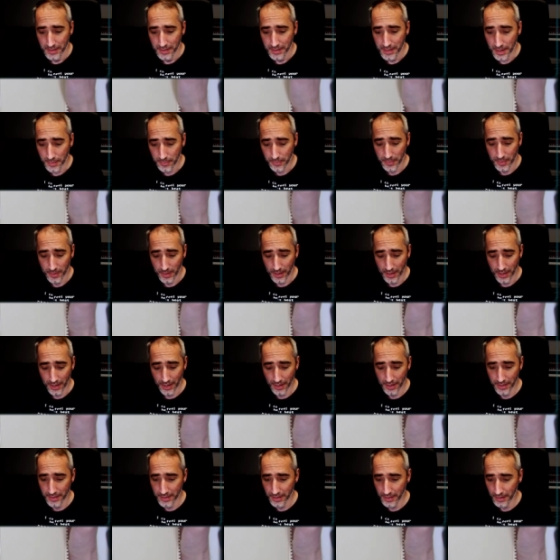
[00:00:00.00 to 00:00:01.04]
Yep,
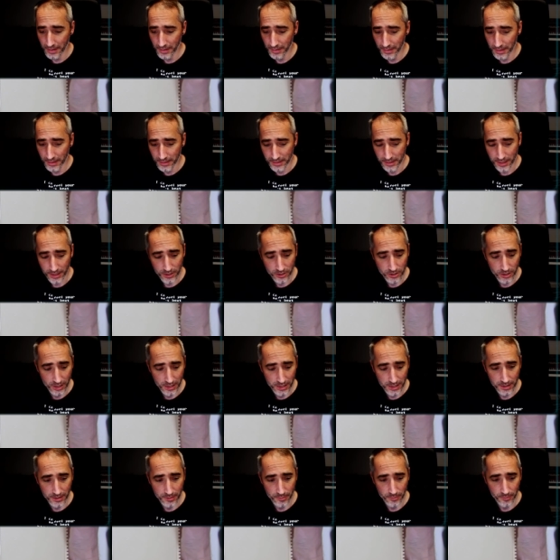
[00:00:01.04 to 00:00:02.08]
and uh, that's
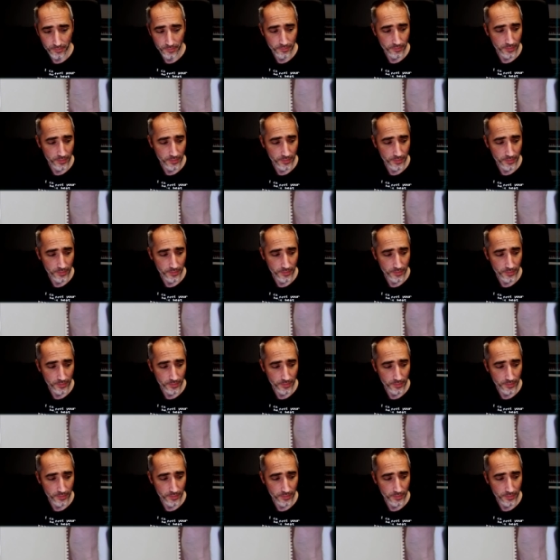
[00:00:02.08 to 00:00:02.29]
actually